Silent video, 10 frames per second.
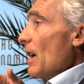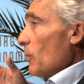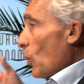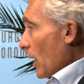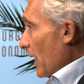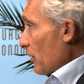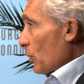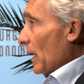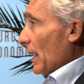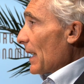
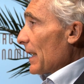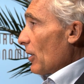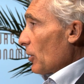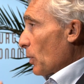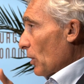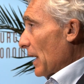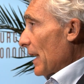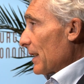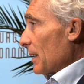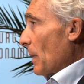who are really not
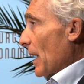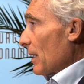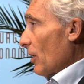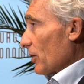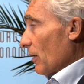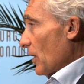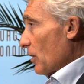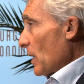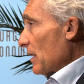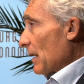protected by cost of
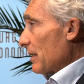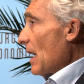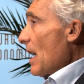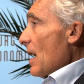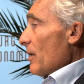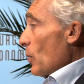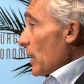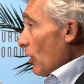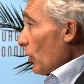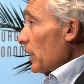dismissals. We
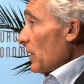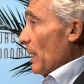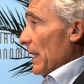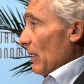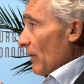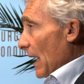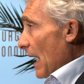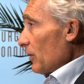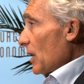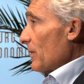noticed that in the
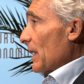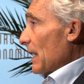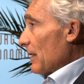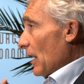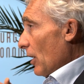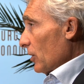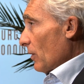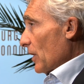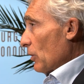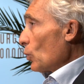countries that had a lot of
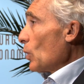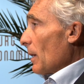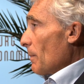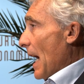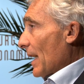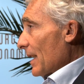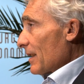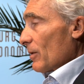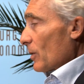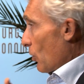these dual
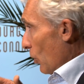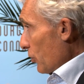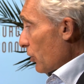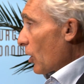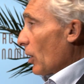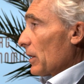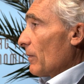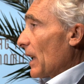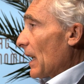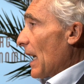markets, you also got
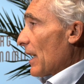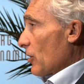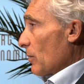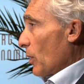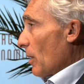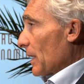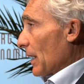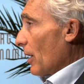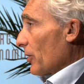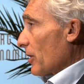very large employment
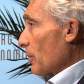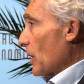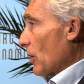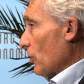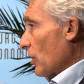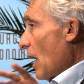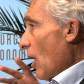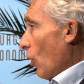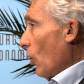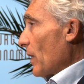losses, because
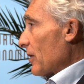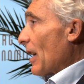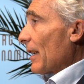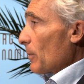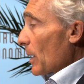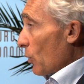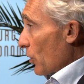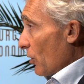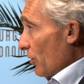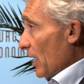all the adjustment
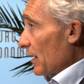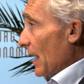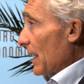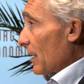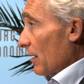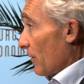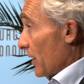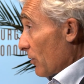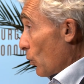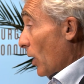was concentrated on
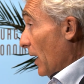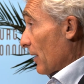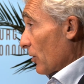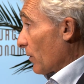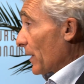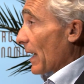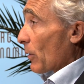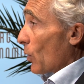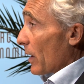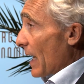these workers, often are
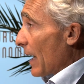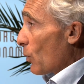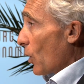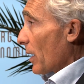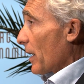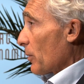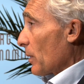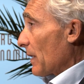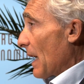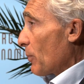young workers
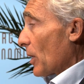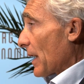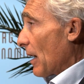with temporary